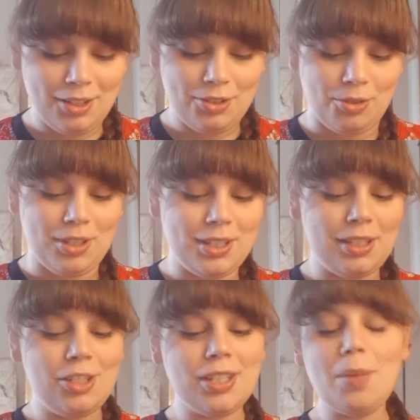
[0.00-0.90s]
So this
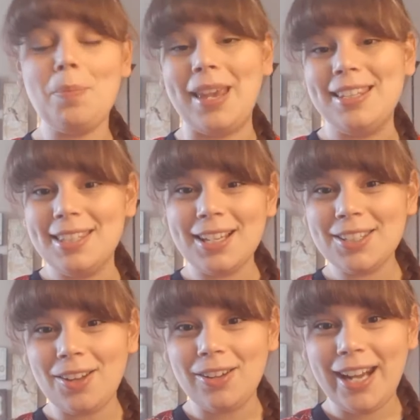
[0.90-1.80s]
is just the basics
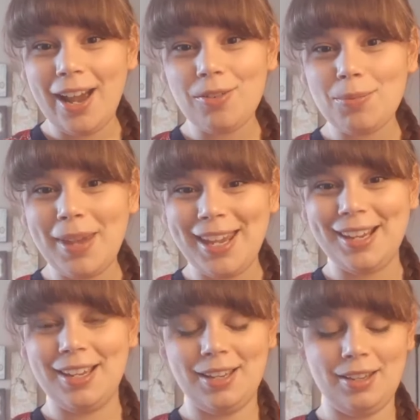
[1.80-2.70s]
on how to
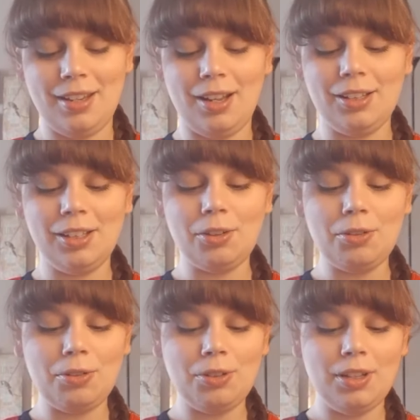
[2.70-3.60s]
make a
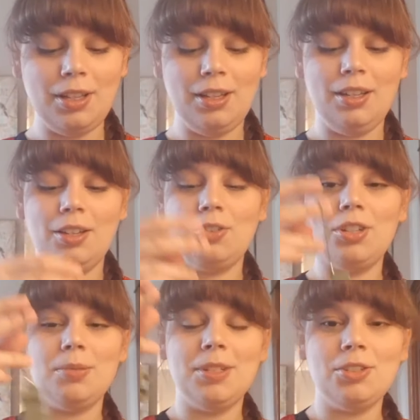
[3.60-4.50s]
little
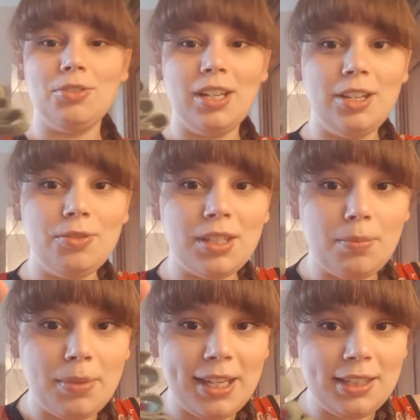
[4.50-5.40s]
Christmas tree
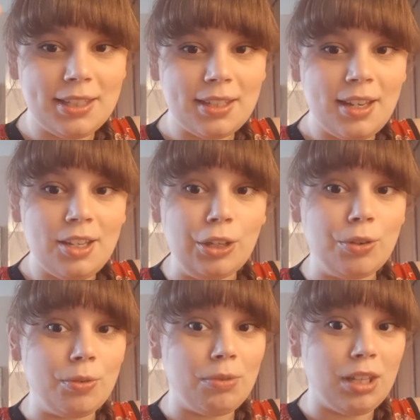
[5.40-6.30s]
using beads. You
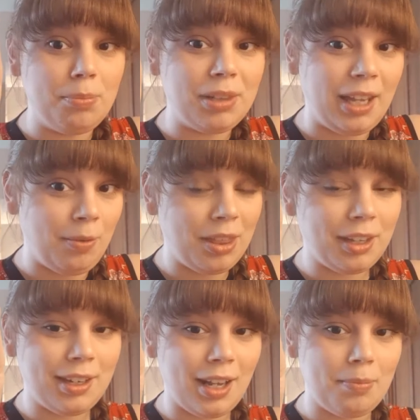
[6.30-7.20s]
can really play with
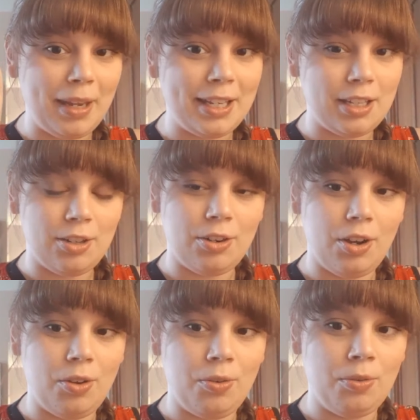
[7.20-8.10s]
it and make it your
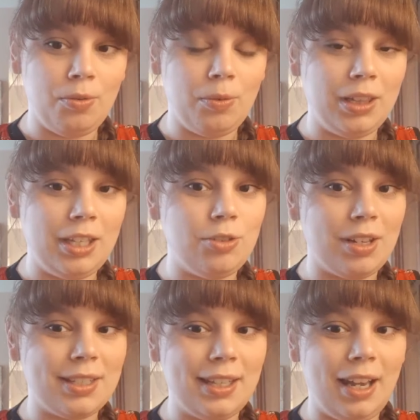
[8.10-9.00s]
own, really
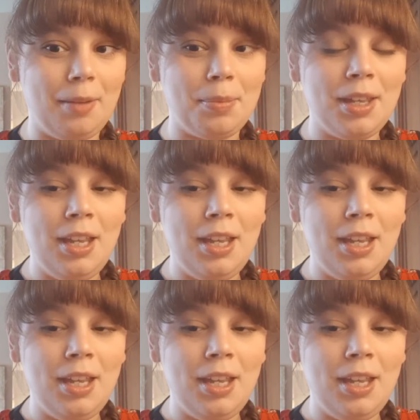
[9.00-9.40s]
dress it up.